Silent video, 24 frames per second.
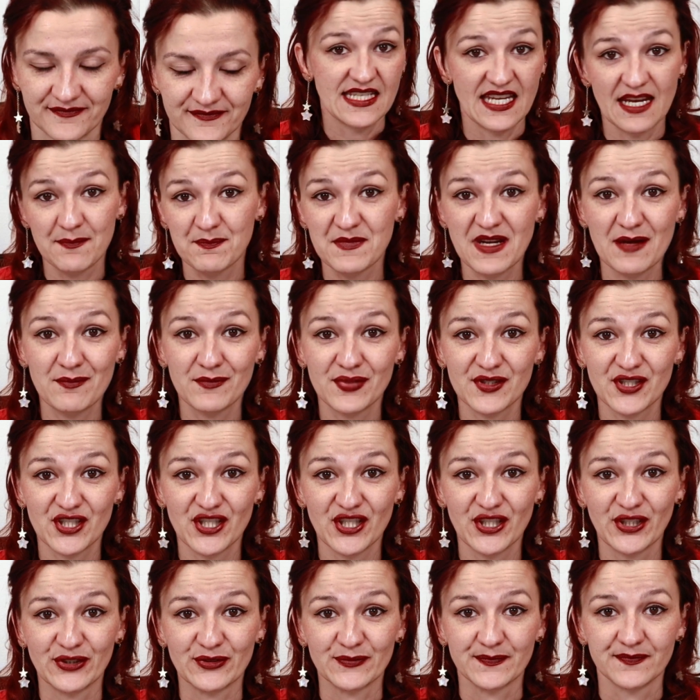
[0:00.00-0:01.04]
Tip number
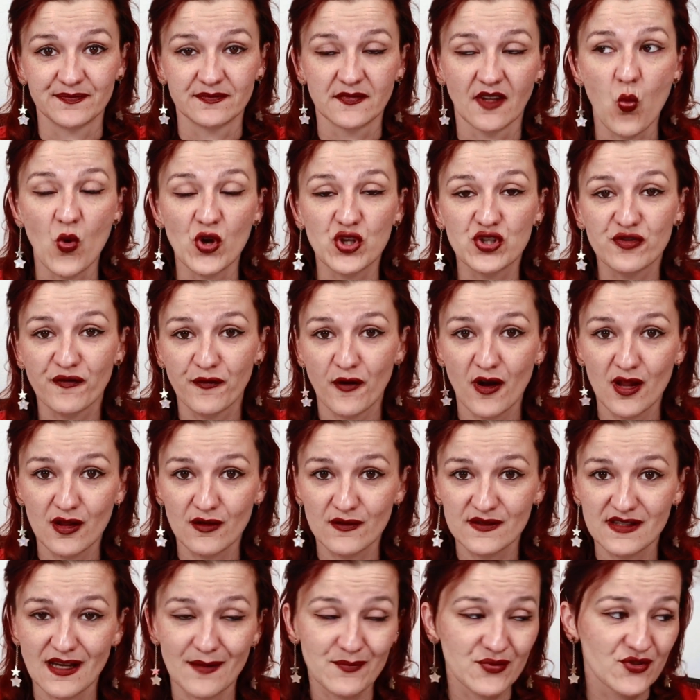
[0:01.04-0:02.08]
two, which
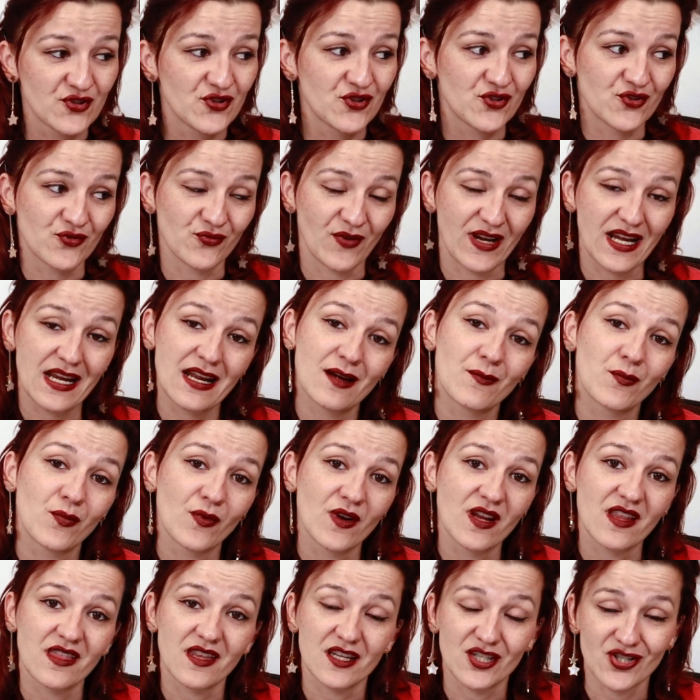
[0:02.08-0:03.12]
follows up straight up
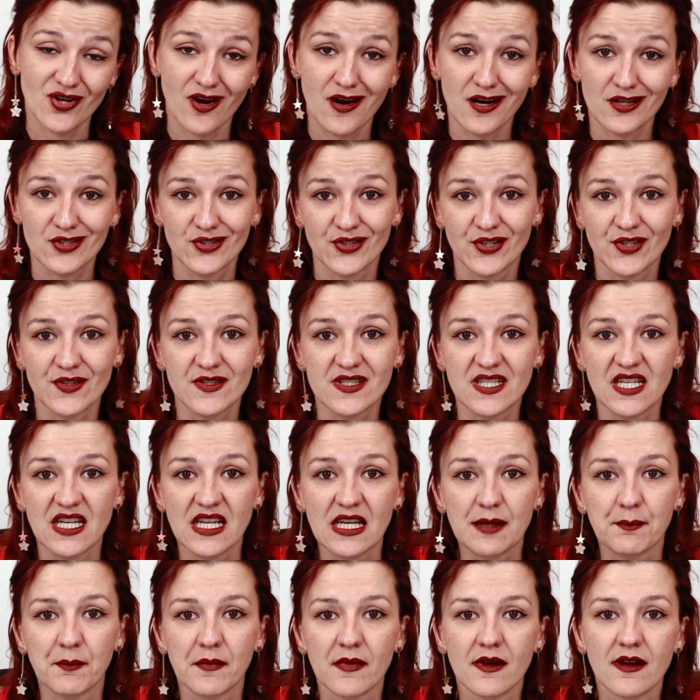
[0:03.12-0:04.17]
with talk to your
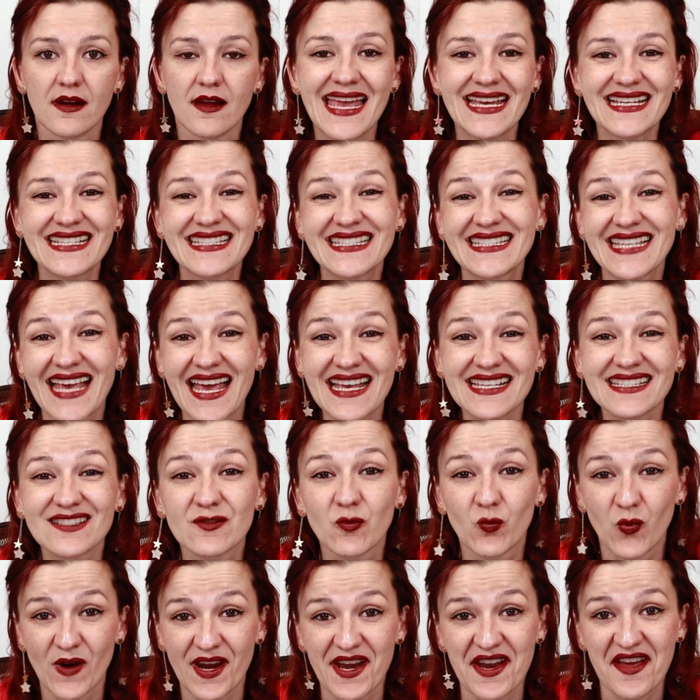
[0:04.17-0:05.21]
team.
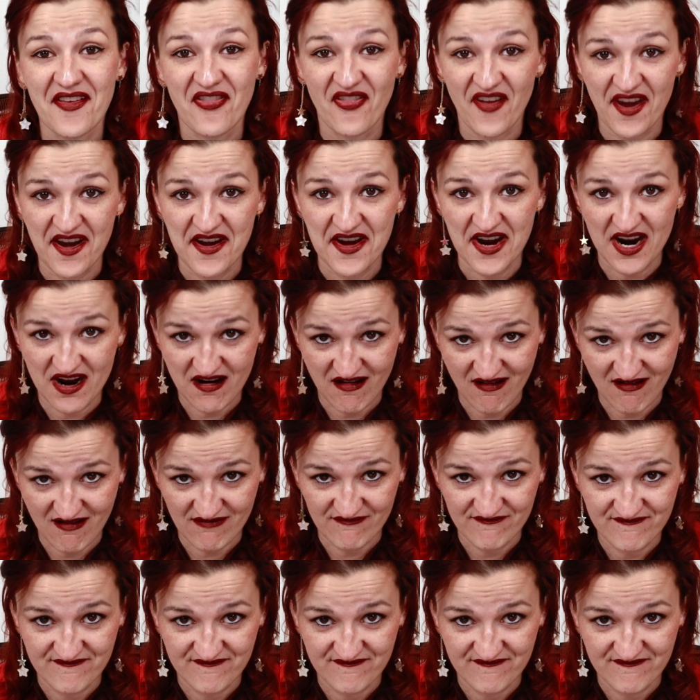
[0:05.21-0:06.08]
Assess where they are.